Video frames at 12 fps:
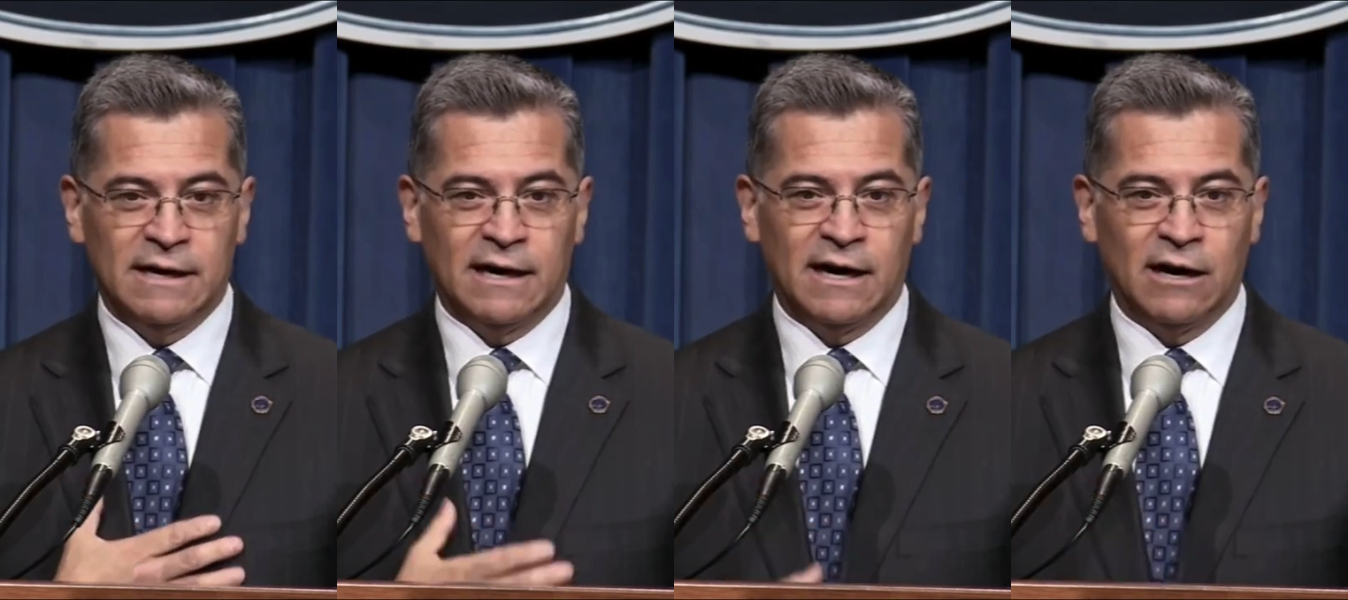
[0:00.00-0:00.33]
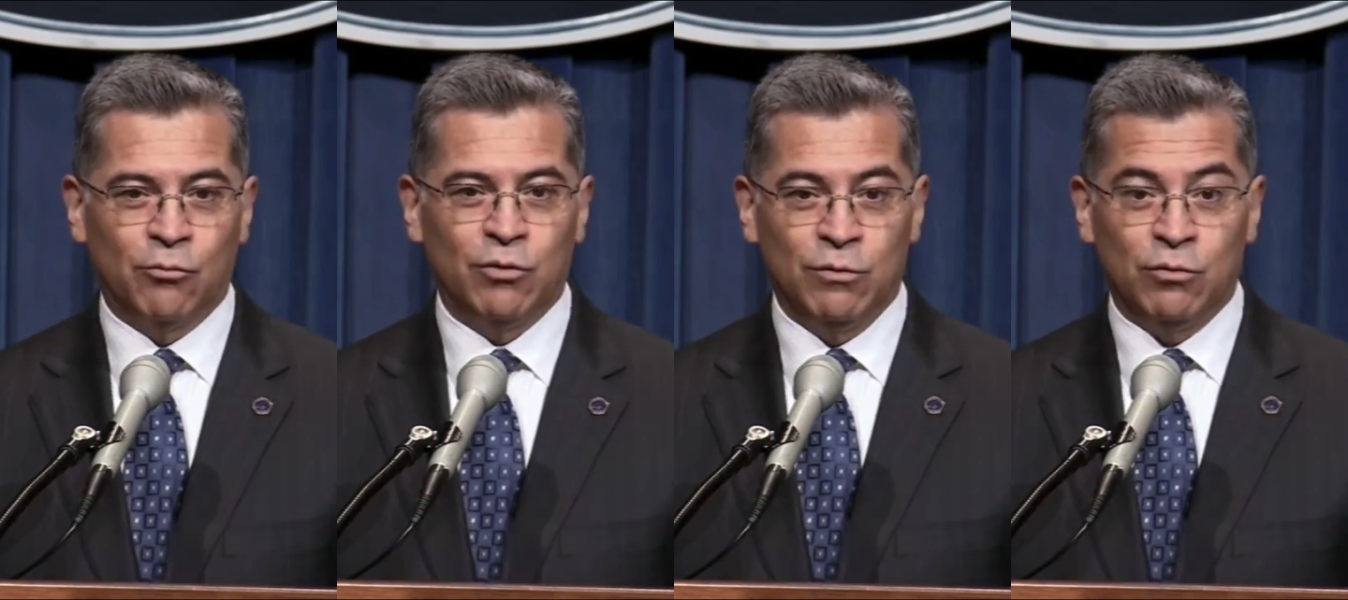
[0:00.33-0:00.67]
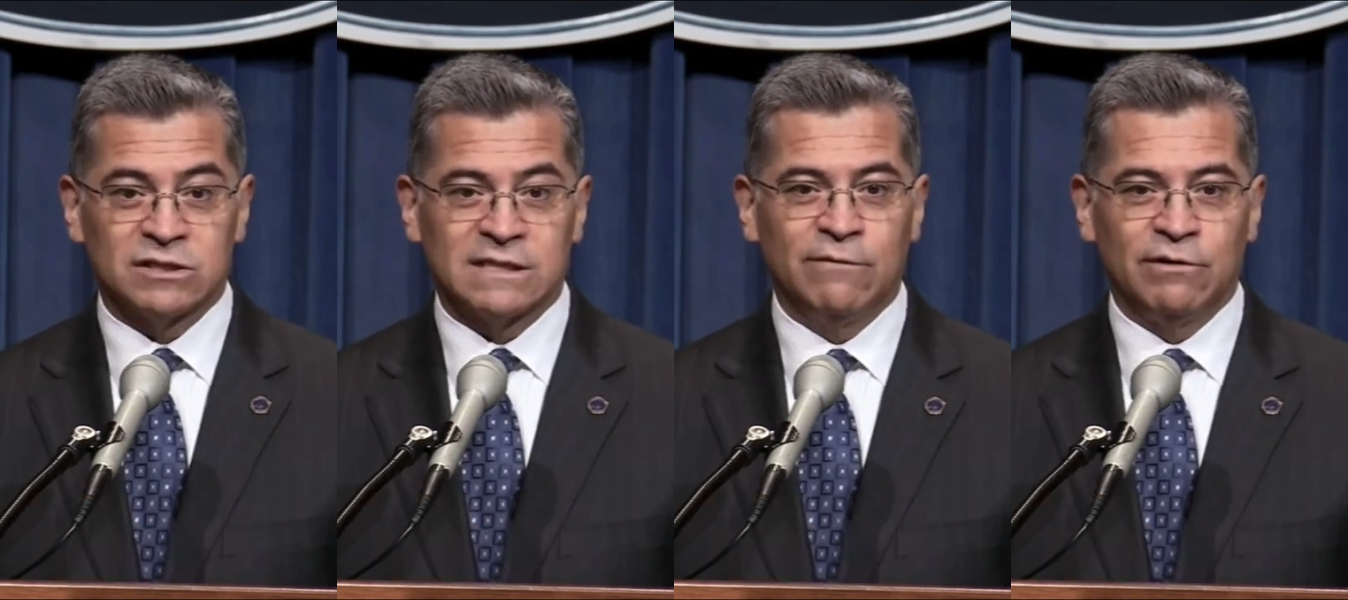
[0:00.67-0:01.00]
uh, we
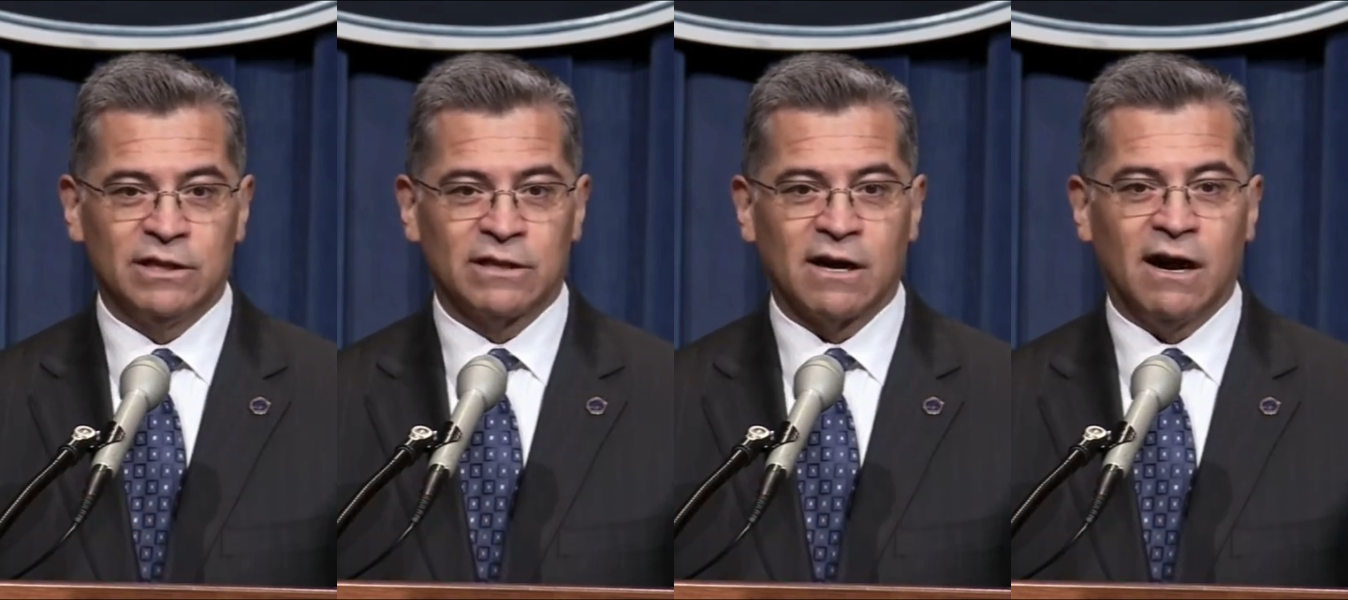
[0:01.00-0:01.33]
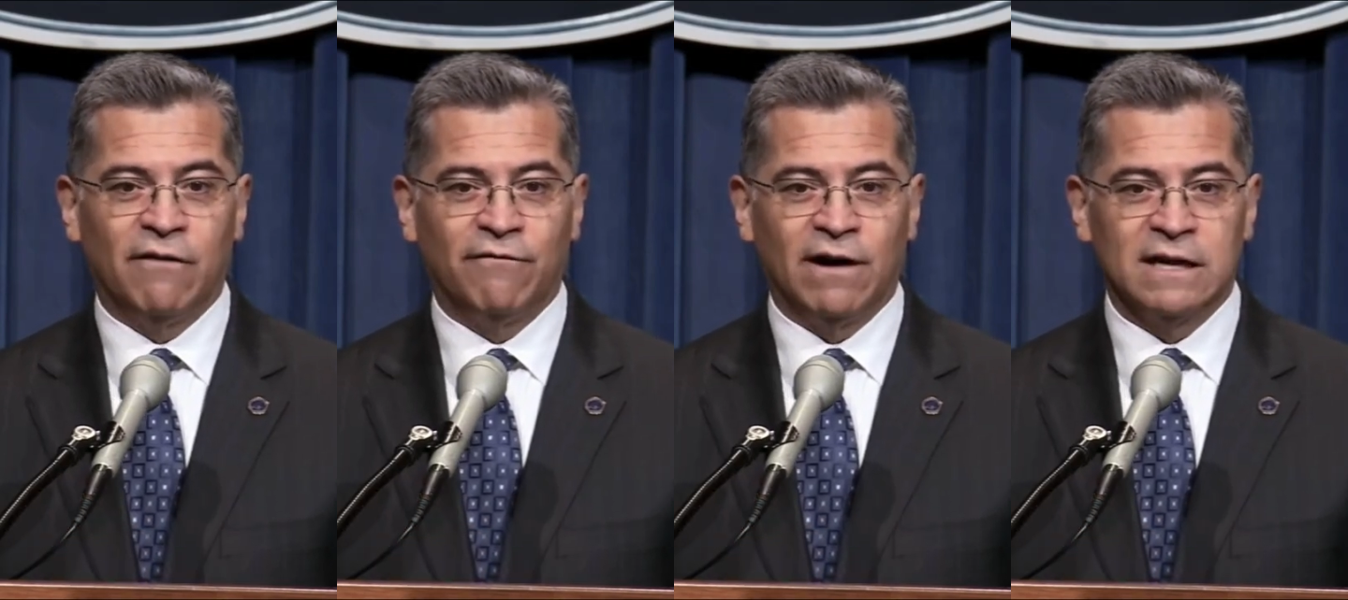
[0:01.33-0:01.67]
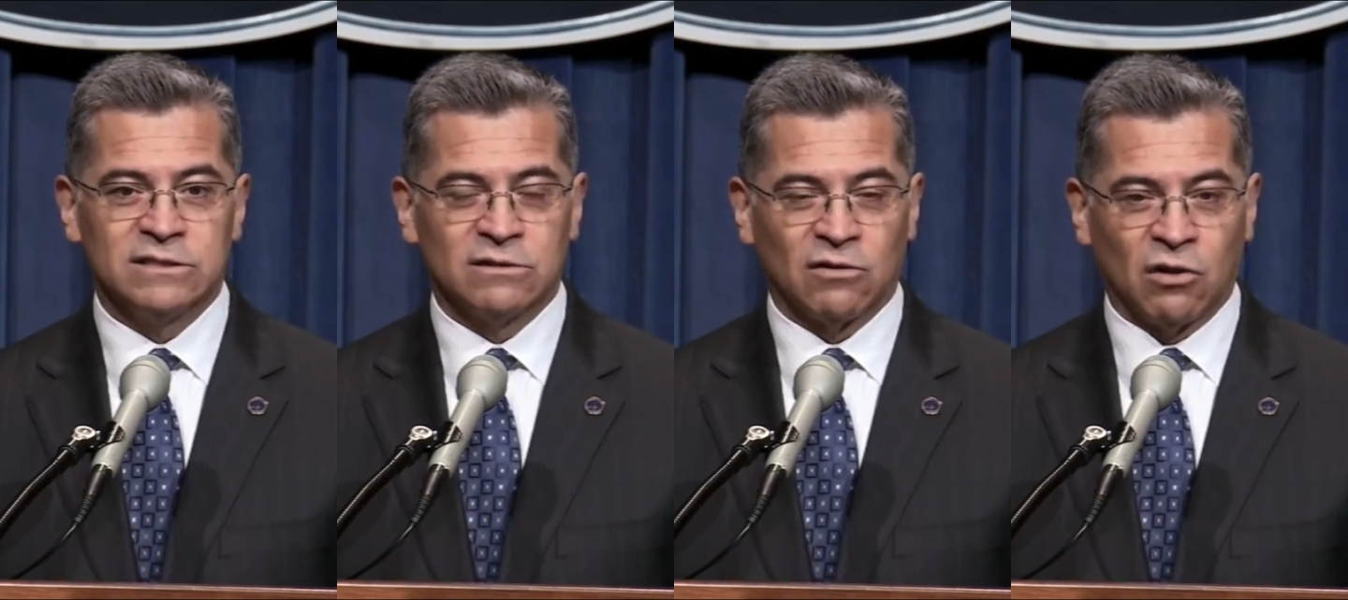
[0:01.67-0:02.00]
will stay within the
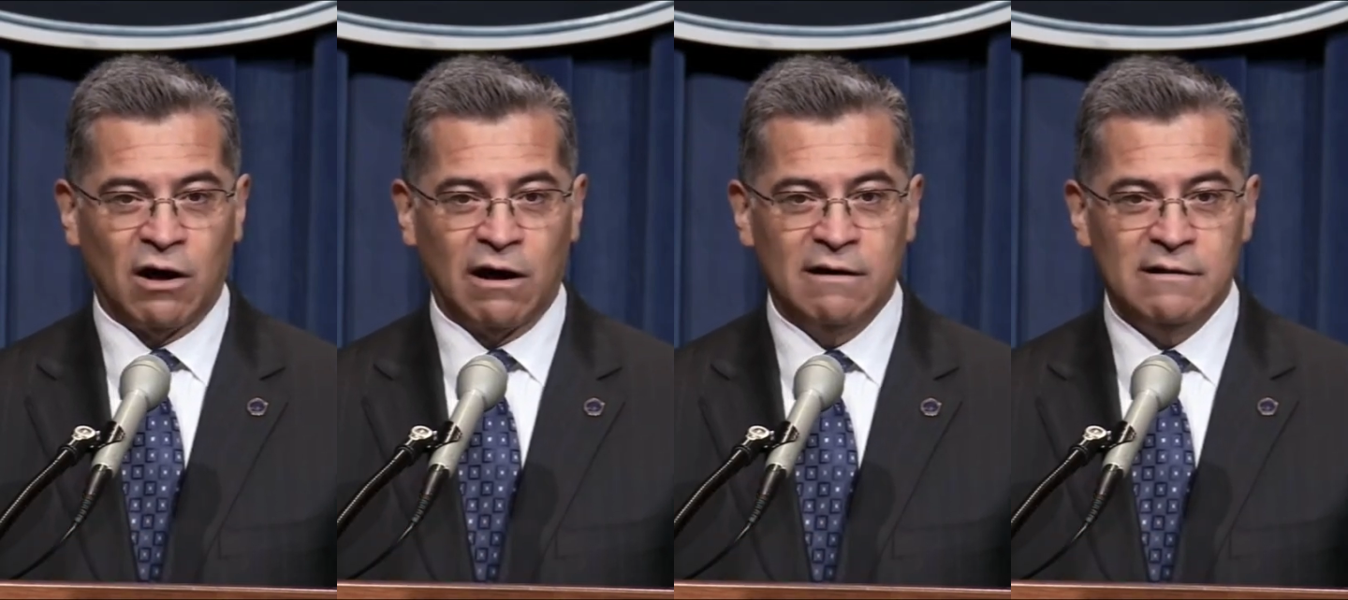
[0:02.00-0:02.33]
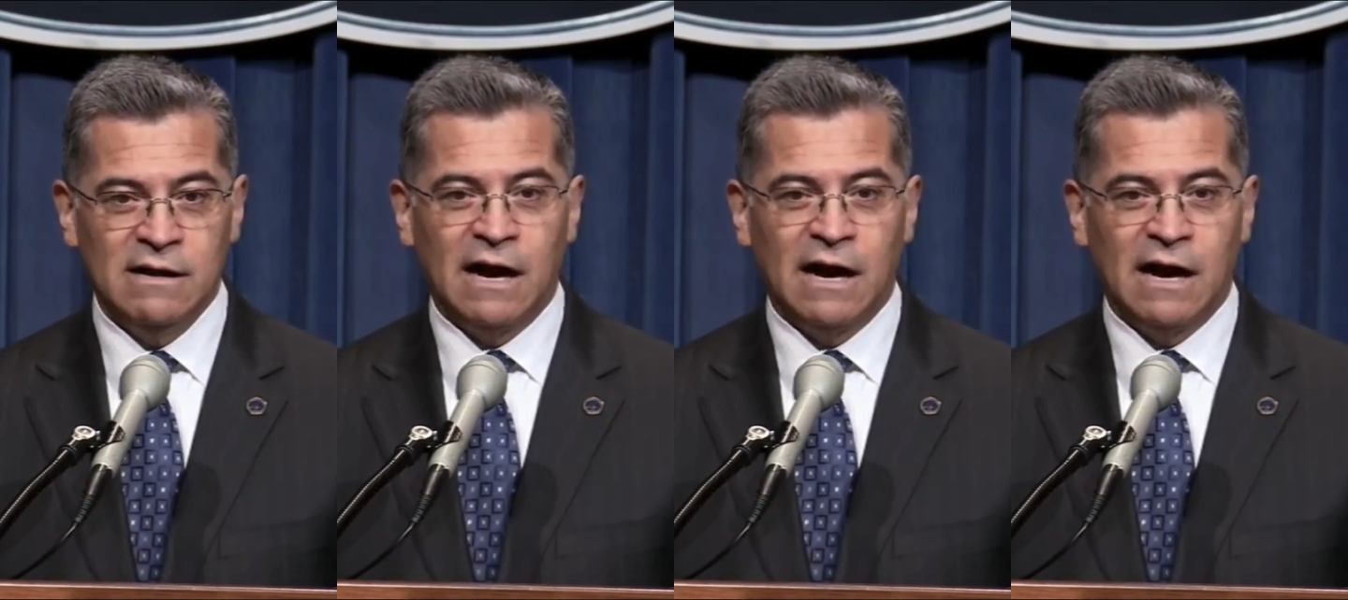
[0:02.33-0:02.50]
confines of the law.